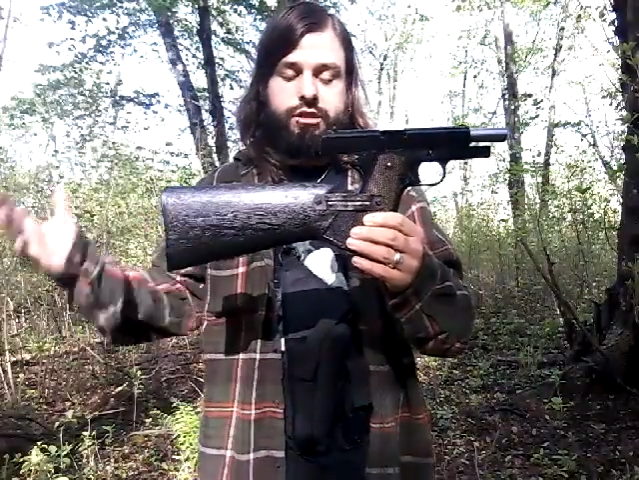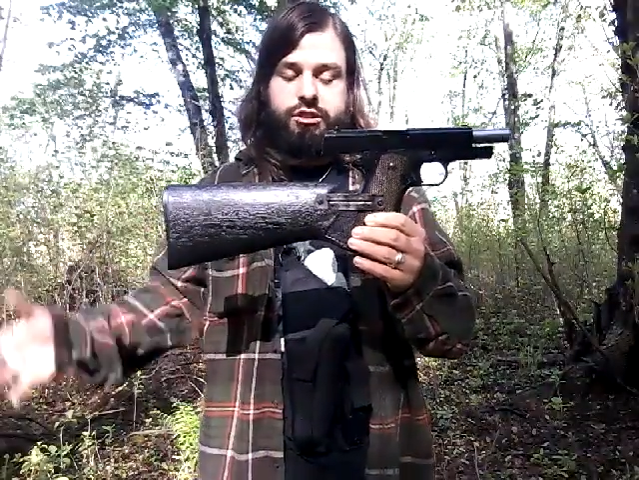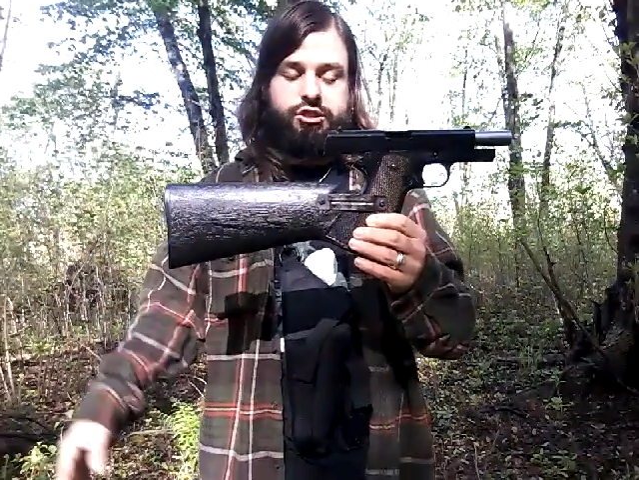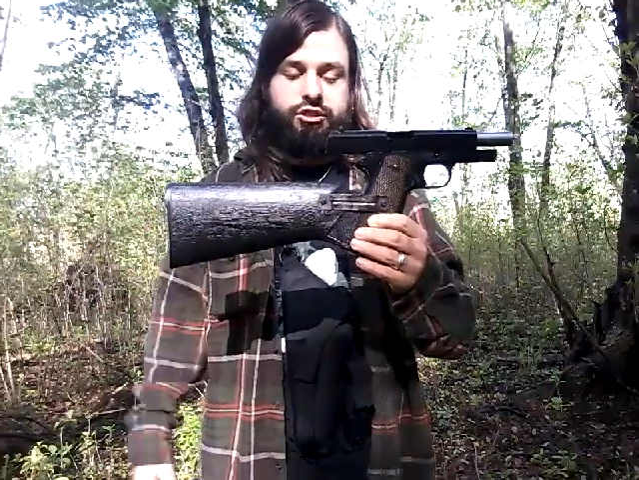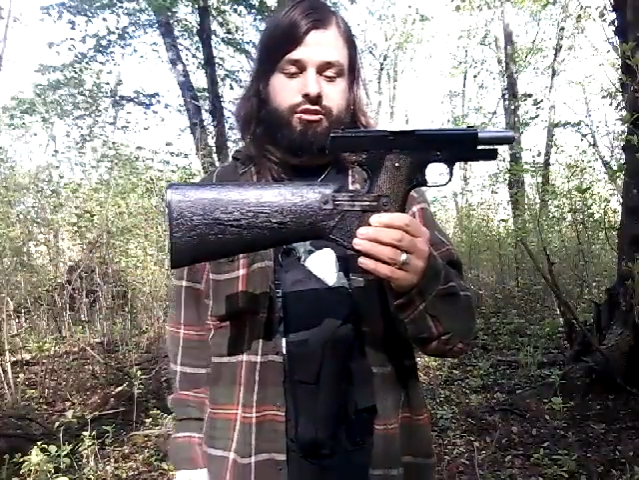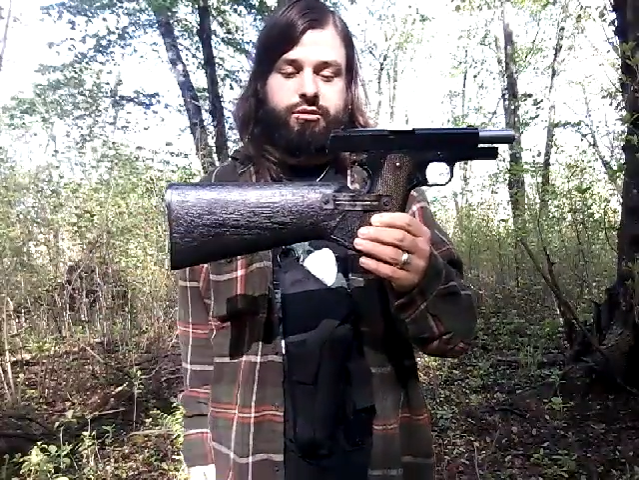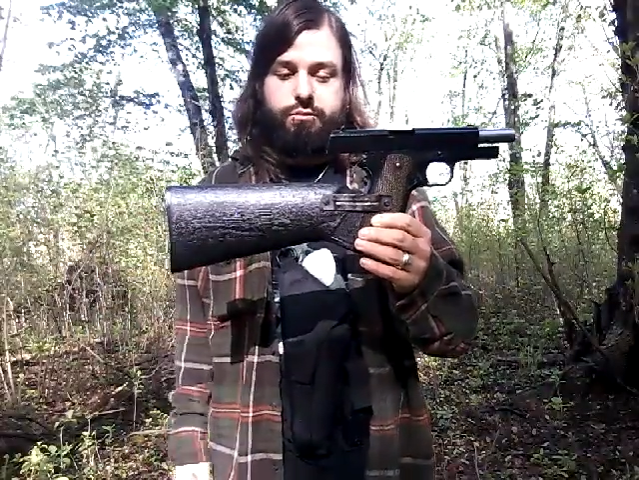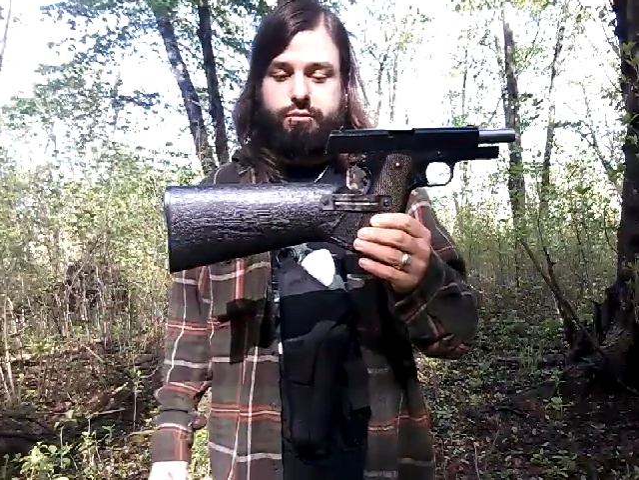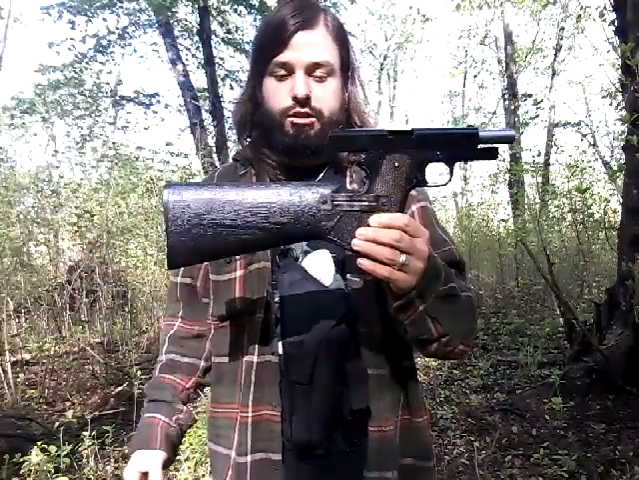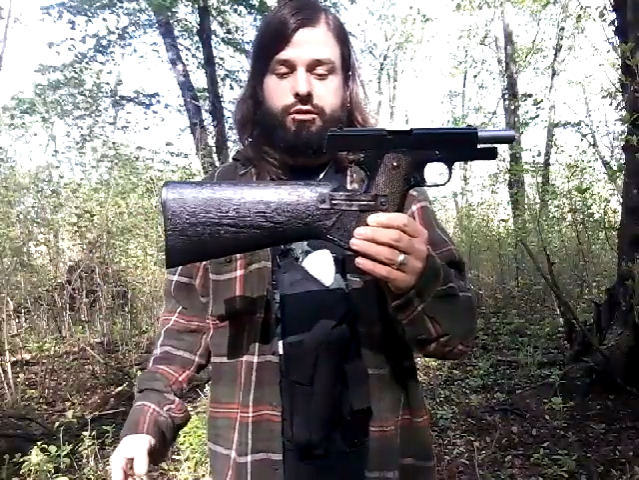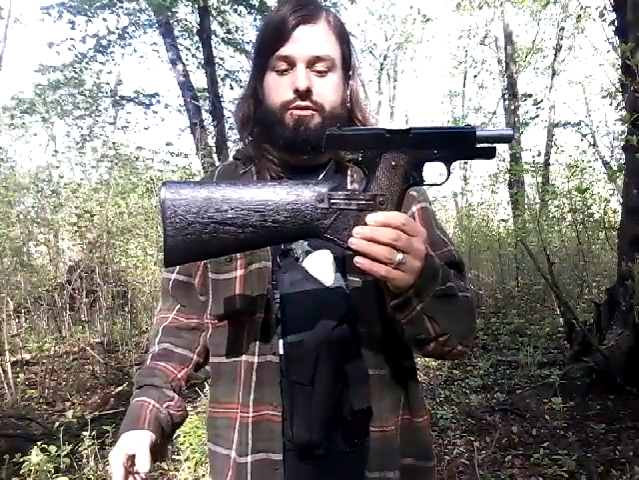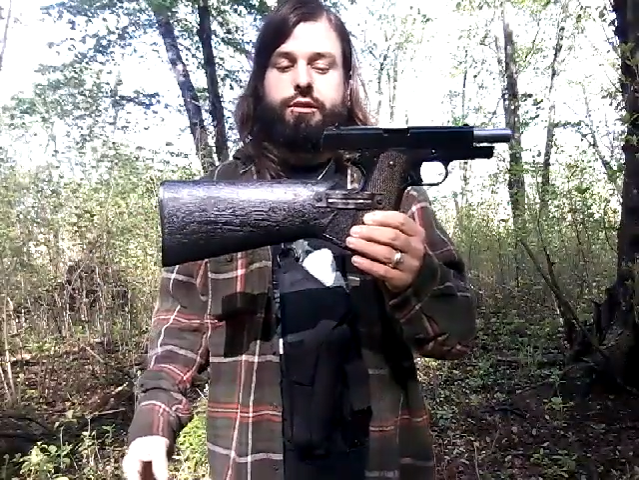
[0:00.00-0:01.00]
It's just
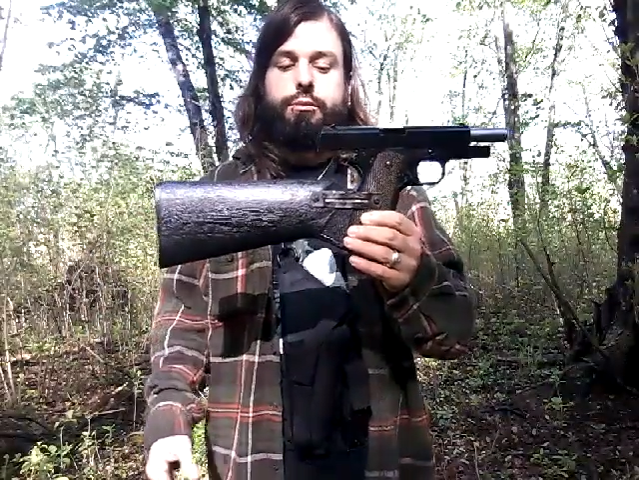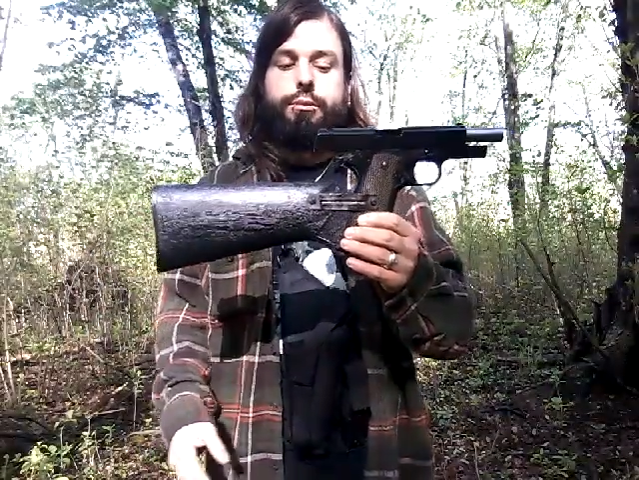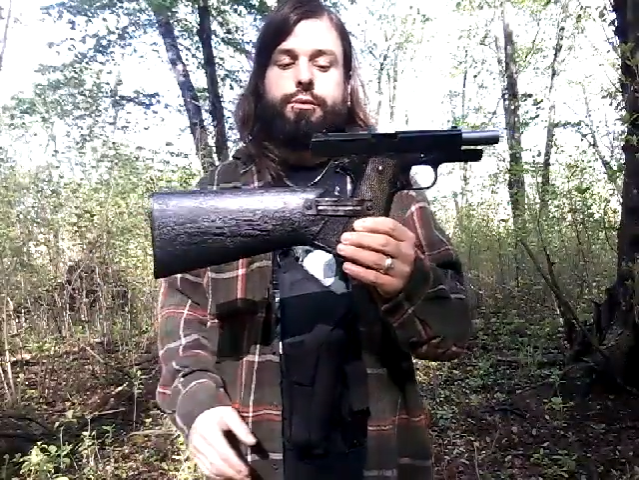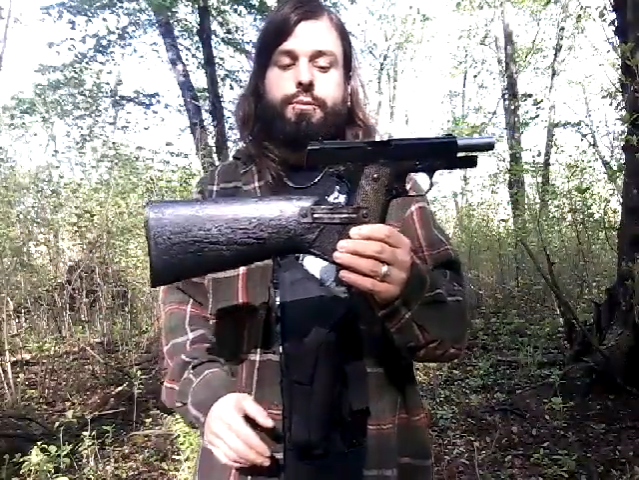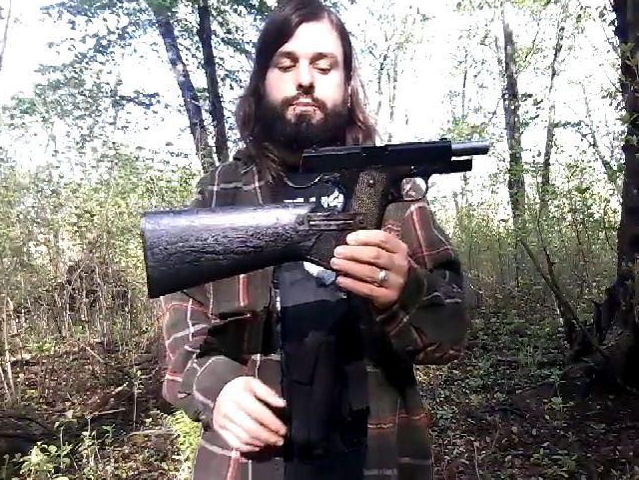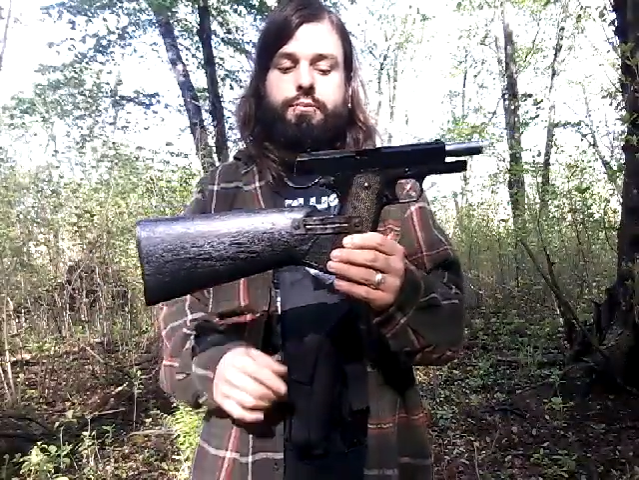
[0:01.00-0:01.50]
incredible.